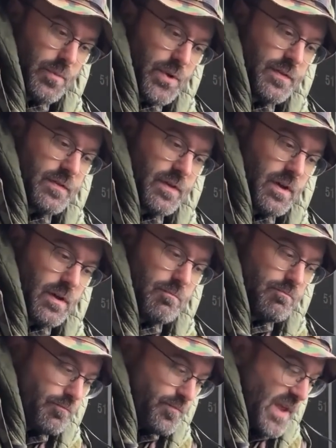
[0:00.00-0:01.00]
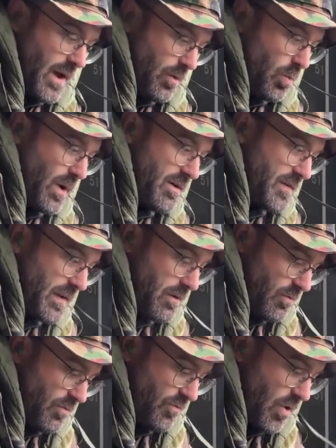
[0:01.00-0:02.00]
But yeah, whereas
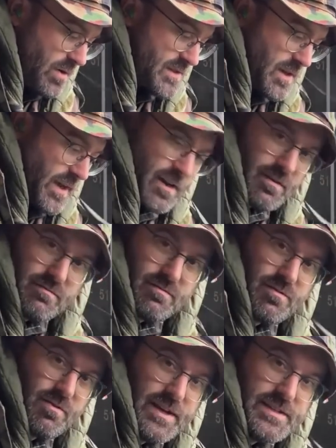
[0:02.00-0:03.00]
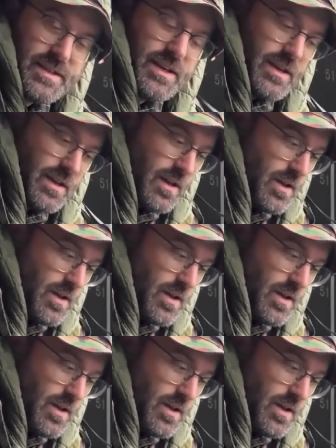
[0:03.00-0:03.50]
it rocks like crazy